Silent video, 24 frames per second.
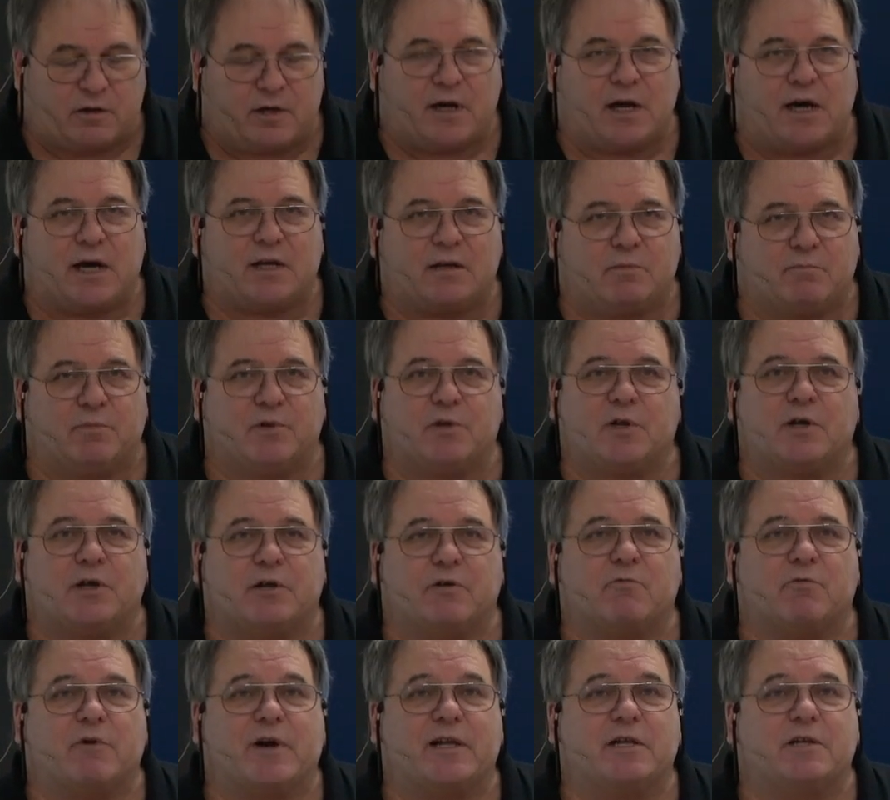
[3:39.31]
not
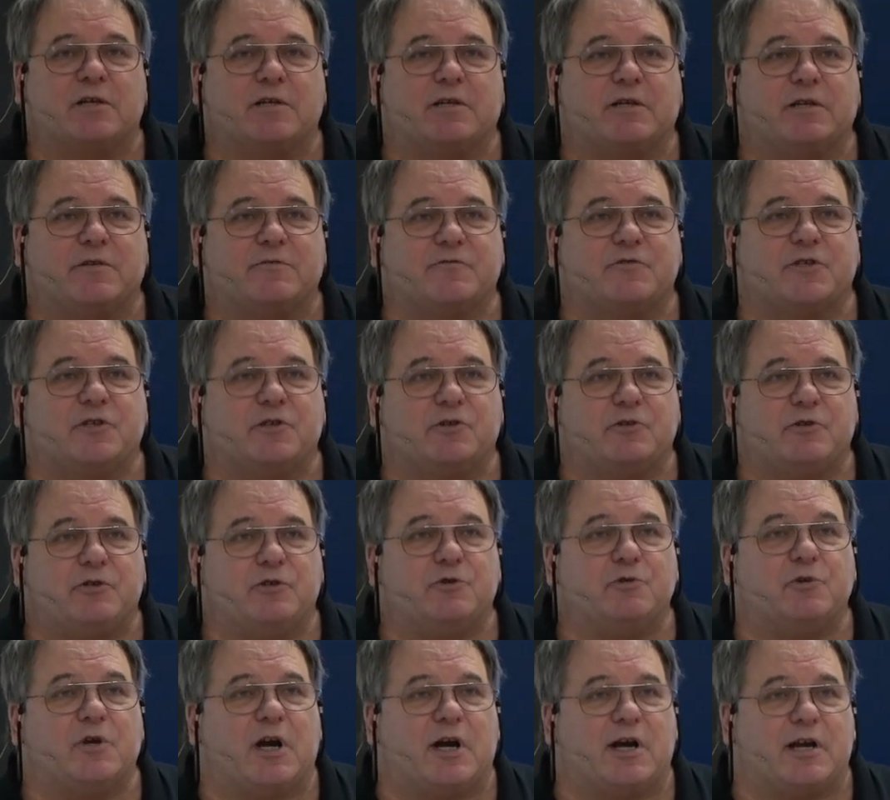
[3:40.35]
blood relatives to
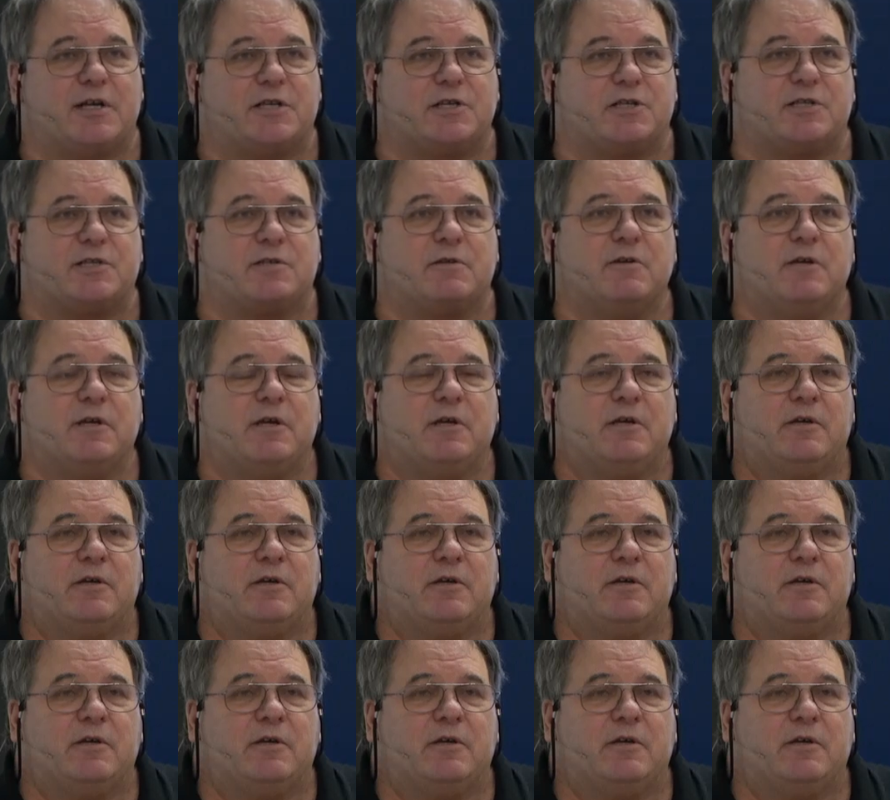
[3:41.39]
you guys